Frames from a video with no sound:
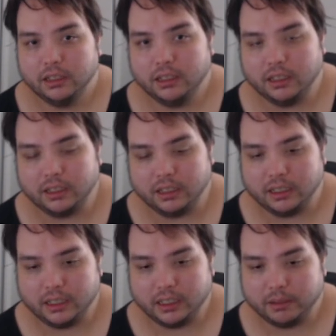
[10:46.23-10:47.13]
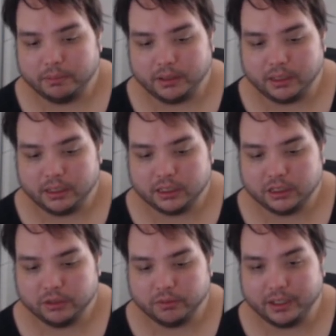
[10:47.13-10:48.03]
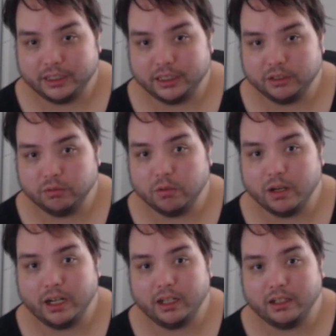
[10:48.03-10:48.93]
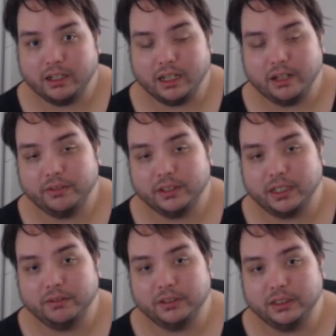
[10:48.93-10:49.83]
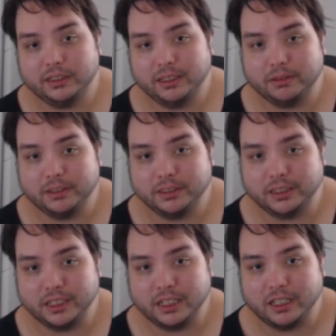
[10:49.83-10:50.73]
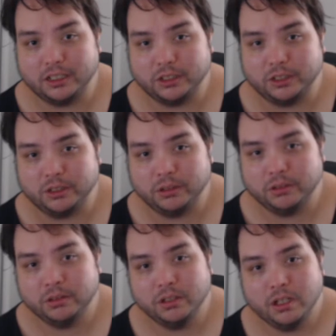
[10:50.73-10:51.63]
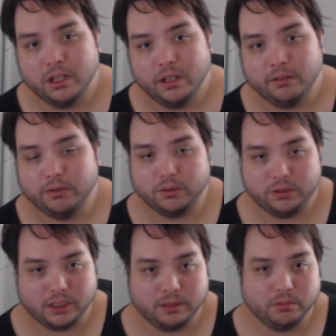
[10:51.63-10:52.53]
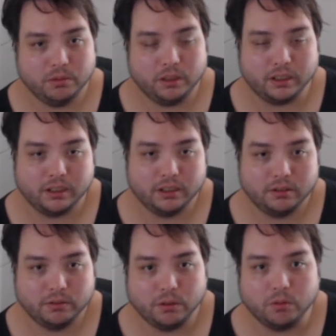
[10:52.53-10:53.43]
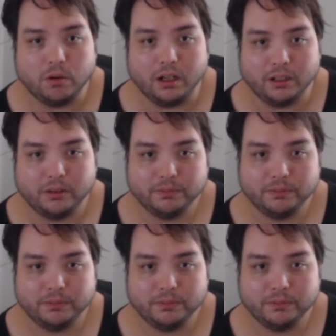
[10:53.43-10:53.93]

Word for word: Uh, end up being in a situation where I have to come to acceptance I can't do full time work for a while